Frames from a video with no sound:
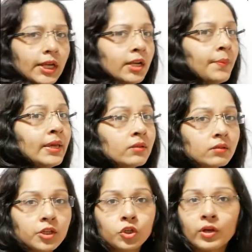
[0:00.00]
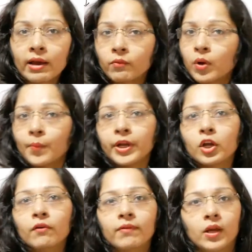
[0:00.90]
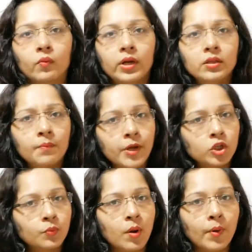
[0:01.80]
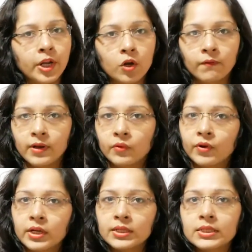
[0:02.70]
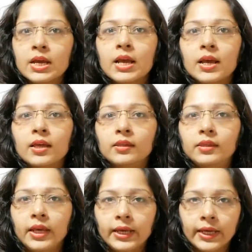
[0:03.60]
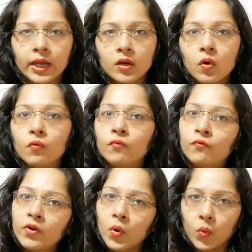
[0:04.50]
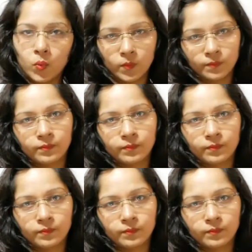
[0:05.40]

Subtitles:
it means it should have a property of liquid. The major property of liquid is they can flow.